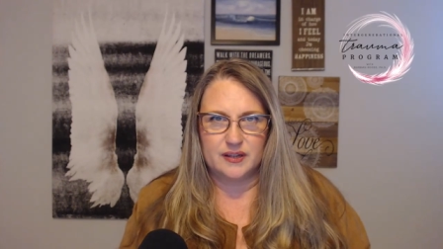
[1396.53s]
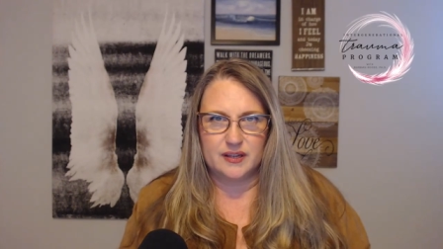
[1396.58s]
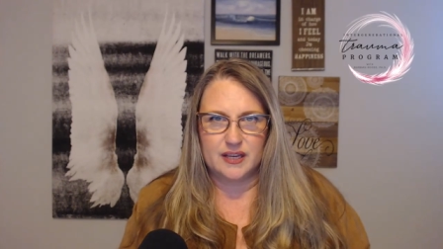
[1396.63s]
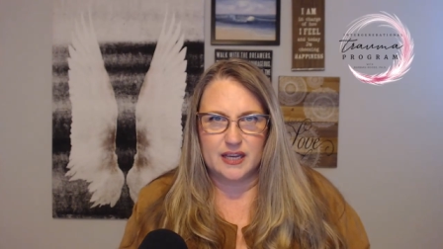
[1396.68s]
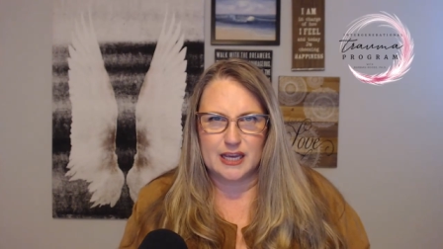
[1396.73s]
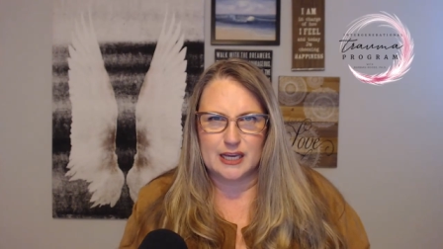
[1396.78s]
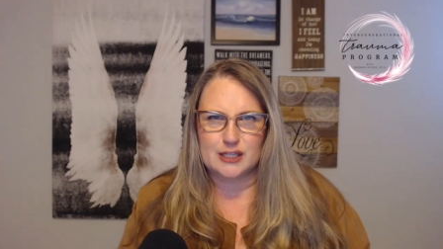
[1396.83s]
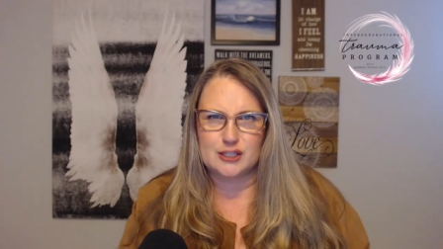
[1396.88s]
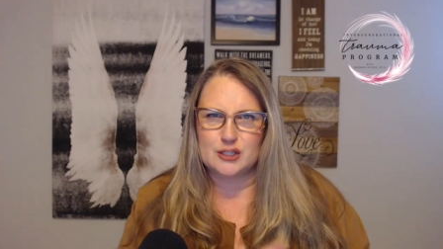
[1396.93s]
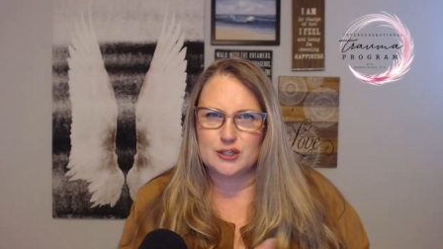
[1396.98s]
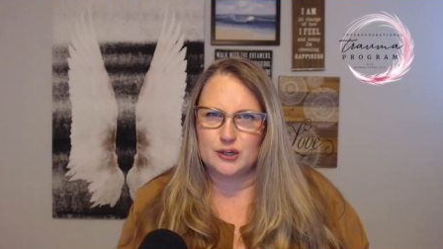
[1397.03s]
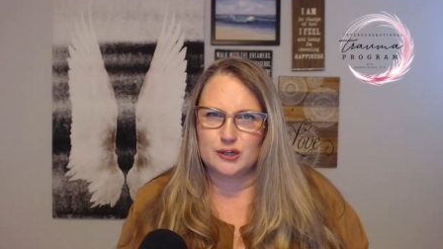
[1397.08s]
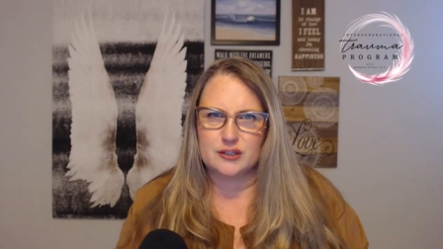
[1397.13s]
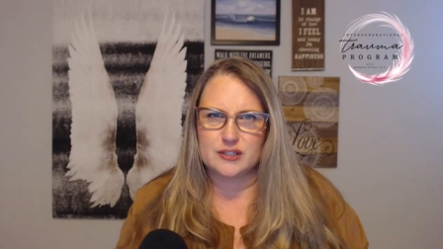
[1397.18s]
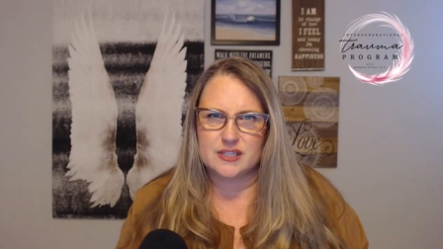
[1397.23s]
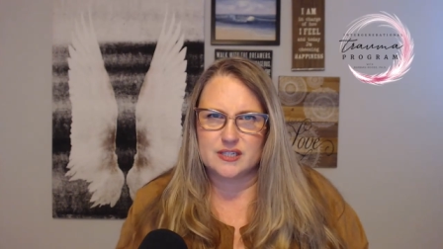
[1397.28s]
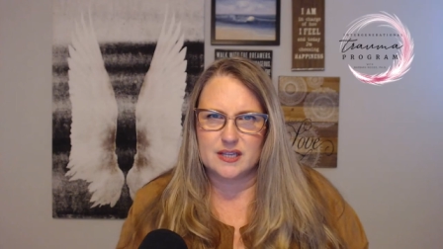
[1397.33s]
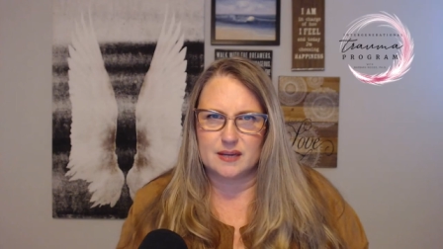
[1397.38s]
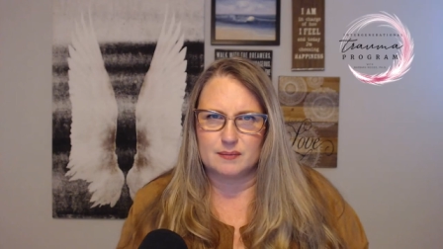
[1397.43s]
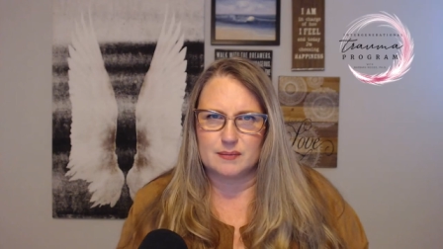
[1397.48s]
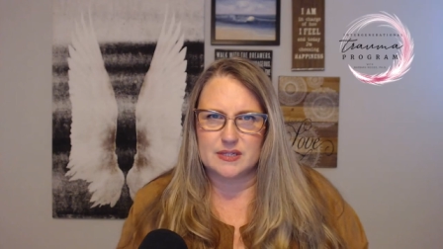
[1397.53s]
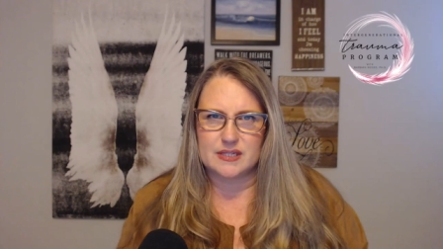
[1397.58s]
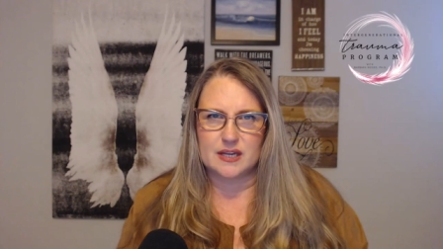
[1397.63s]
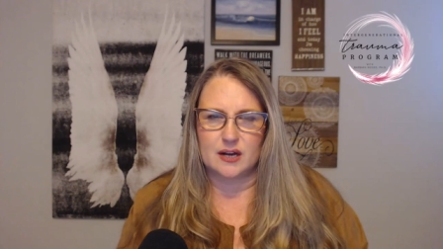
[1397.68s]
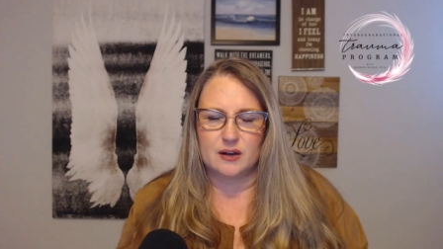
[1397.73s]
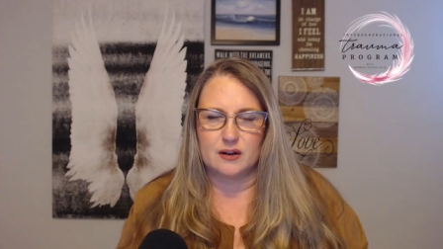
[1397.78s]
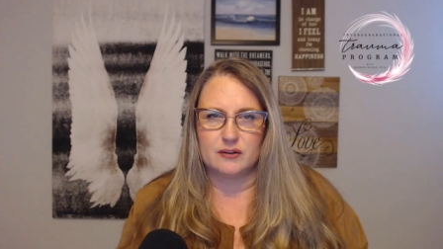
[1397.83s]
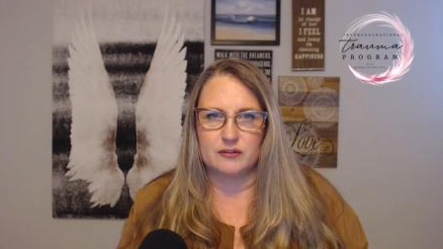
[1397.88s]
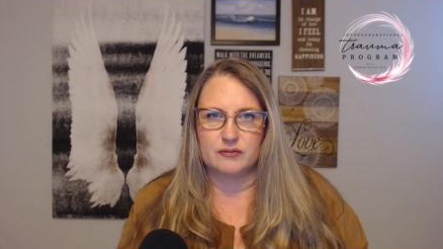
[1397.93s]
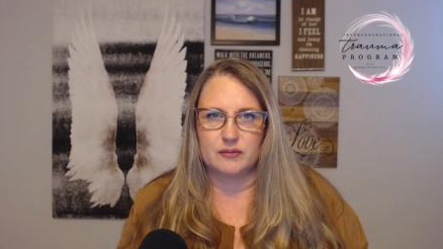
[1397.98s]
exerts
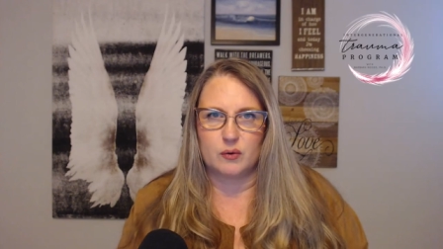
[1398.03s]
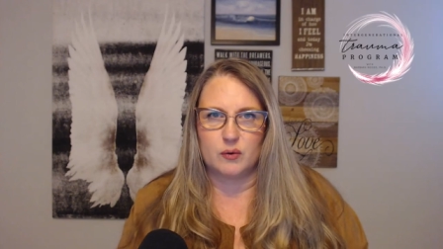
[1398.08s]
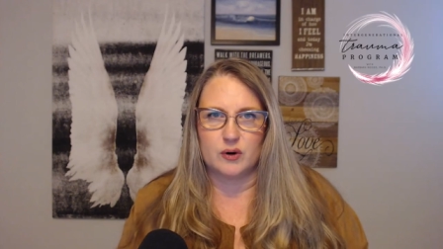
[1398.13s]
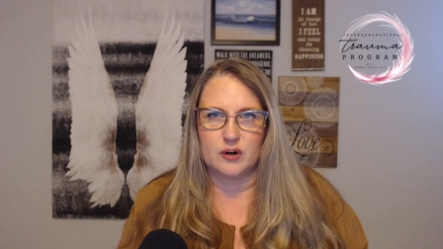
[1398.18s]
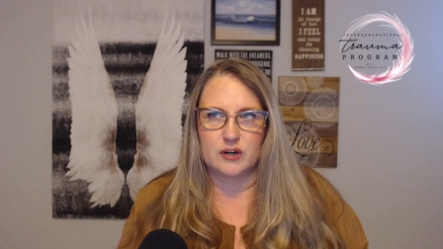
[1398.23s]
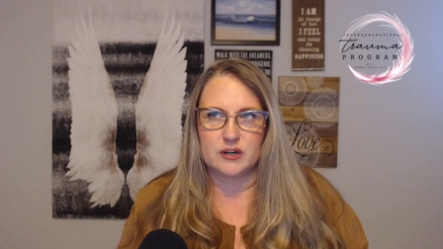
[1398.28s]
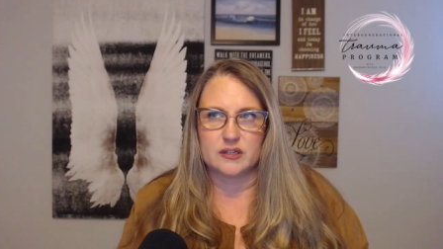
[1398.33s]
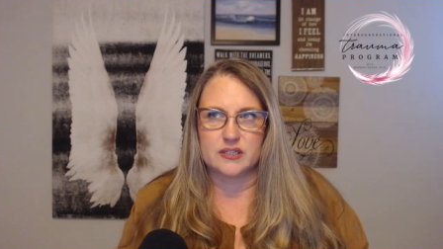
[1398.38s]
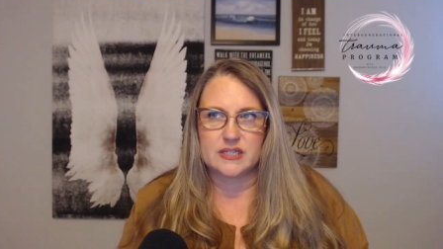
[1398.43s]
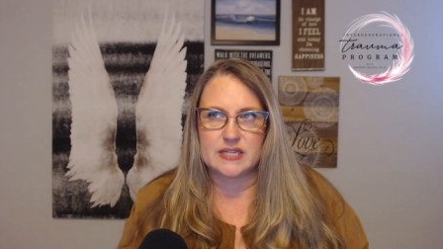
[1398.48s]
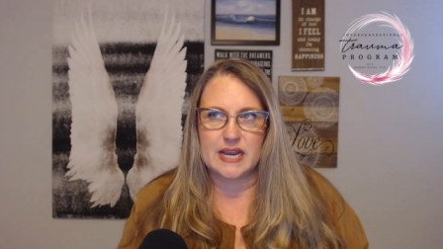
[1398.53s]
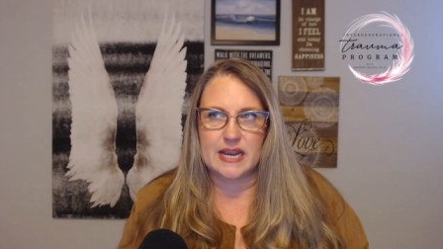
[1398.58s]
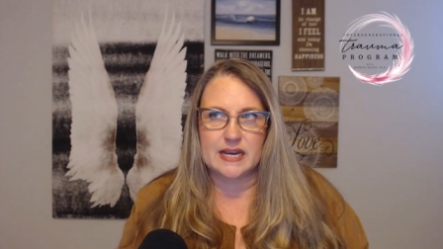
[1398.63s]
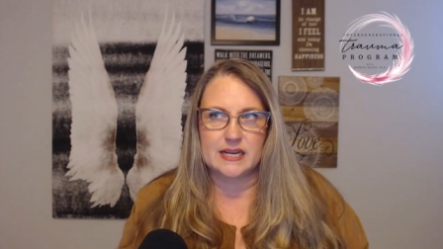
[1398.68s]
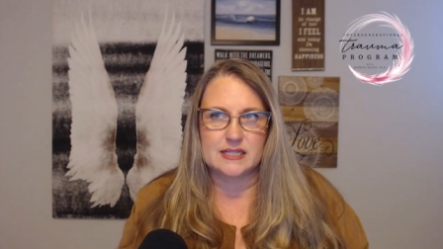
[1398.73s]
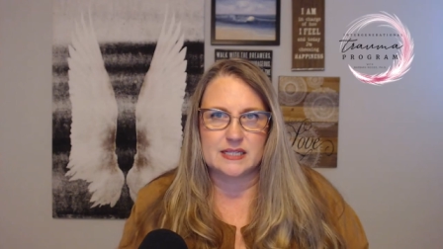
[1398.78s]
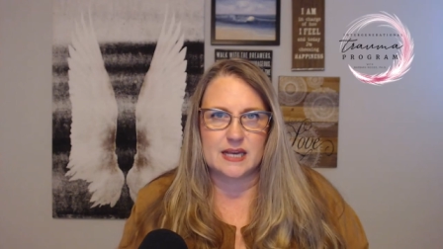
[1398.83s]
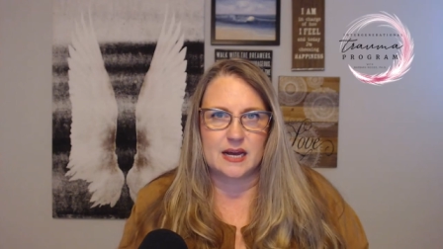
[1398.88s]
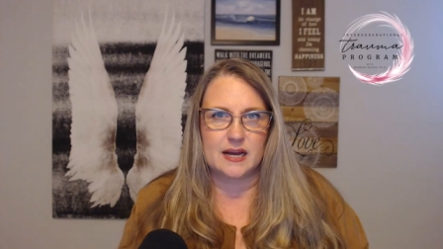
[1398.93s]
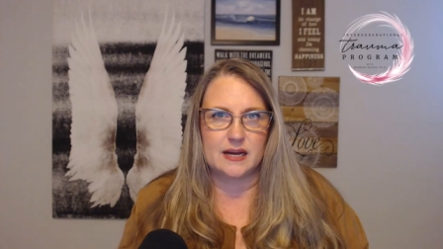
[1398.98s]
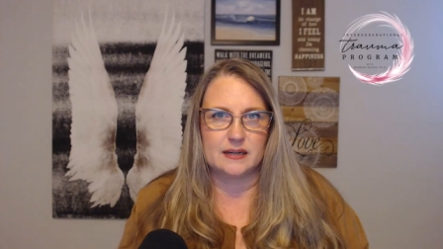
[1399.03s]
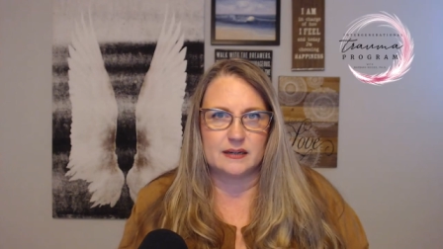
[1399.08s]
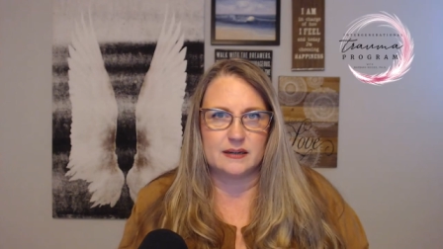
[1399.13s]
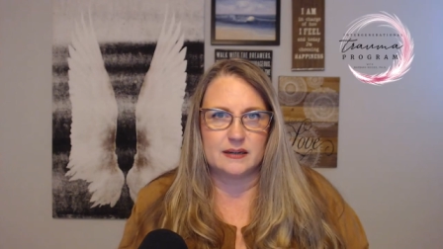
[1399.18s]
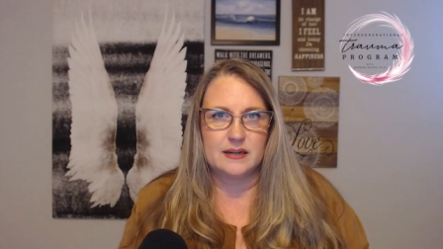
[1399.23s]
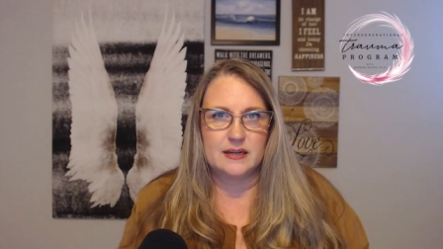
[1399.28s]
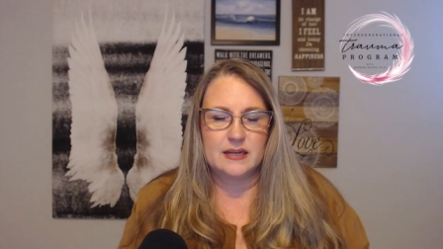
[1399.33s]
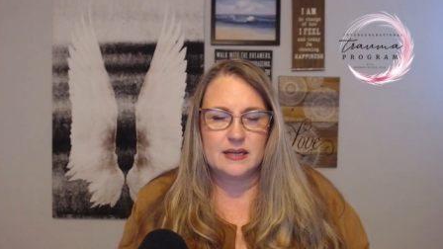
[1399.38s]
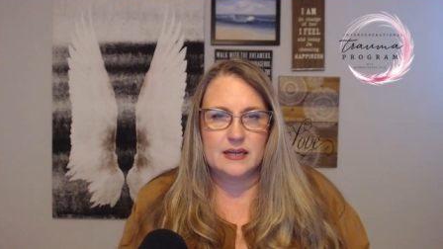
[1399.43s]
themselves or takes on